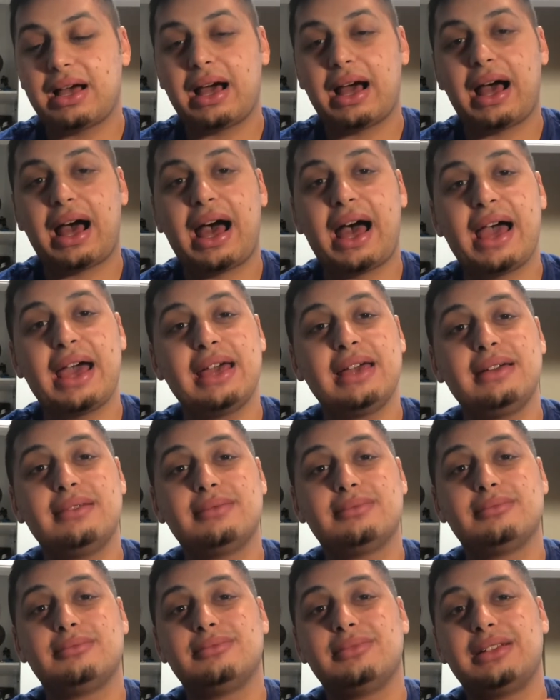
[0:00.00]
I
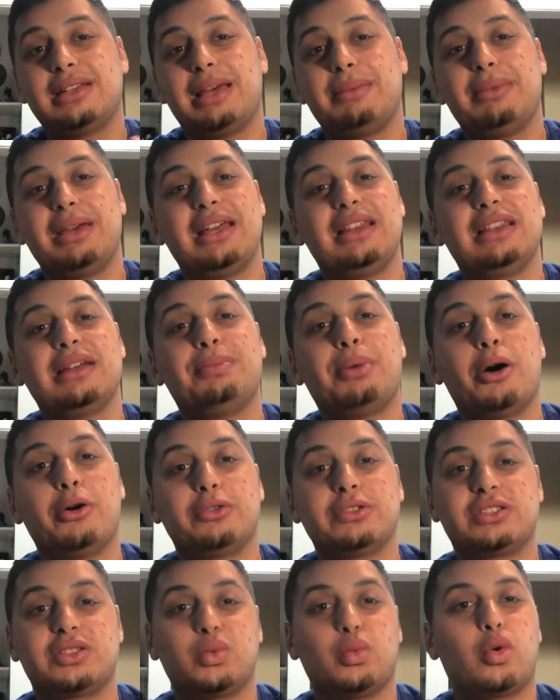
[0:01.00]
am in the
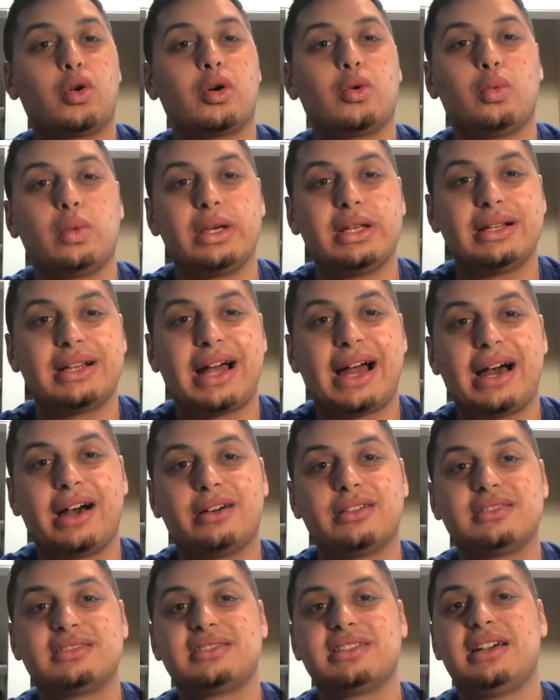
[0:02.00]
post-war
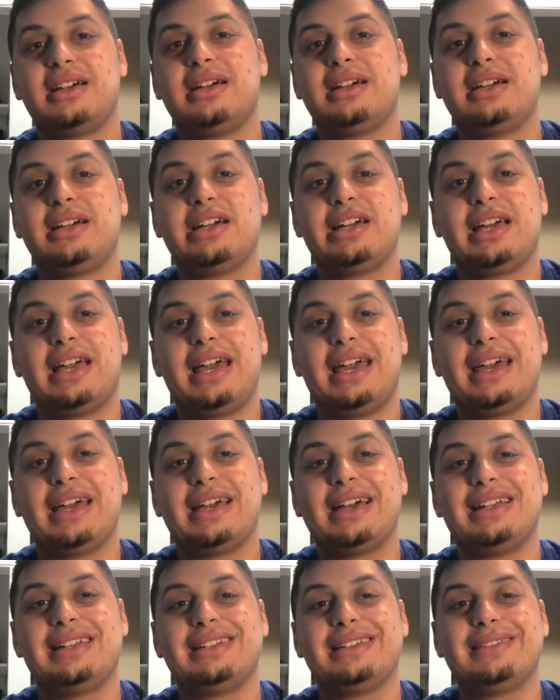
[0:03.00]
wheelhouse,
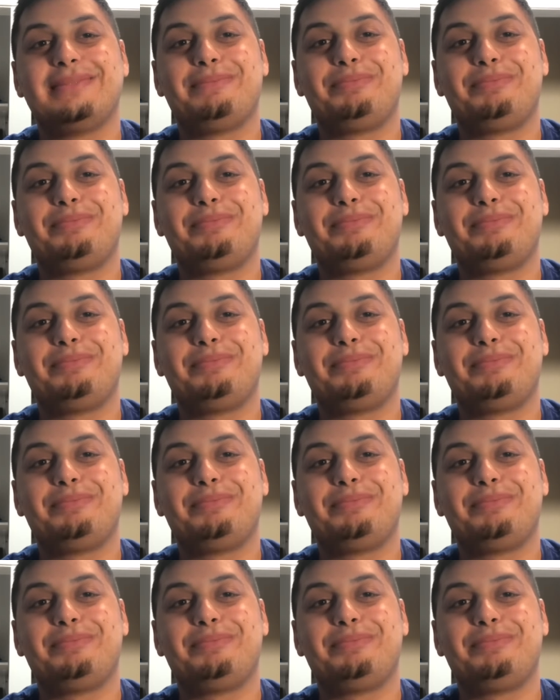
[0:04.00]
and